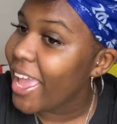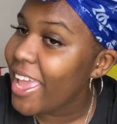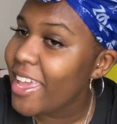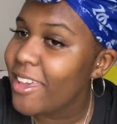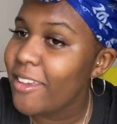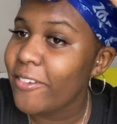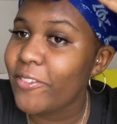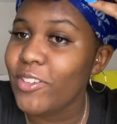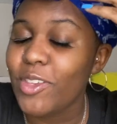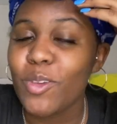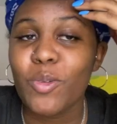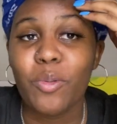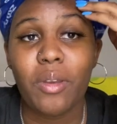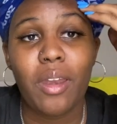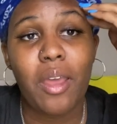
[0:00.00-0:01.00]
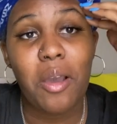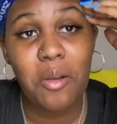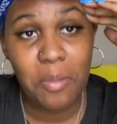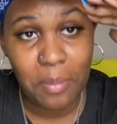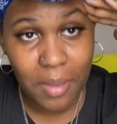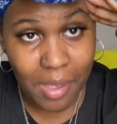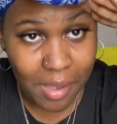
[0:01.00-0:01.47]
If you know
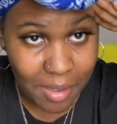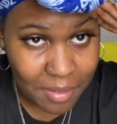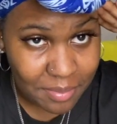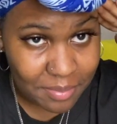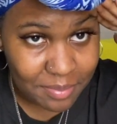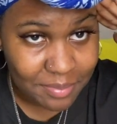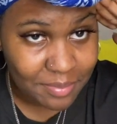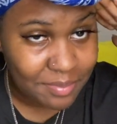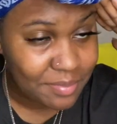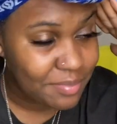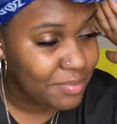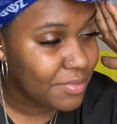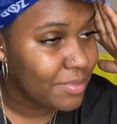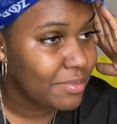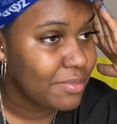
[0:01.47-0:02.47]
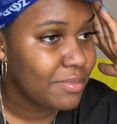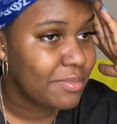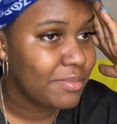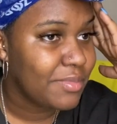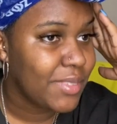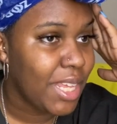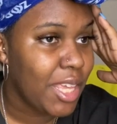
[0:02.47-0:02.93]
me,
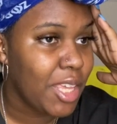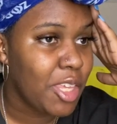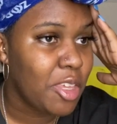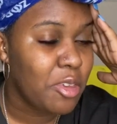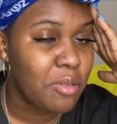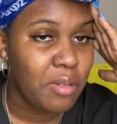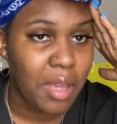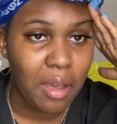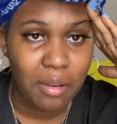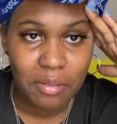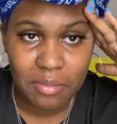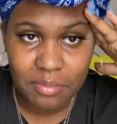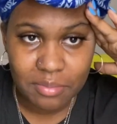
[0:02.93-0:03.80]
you know.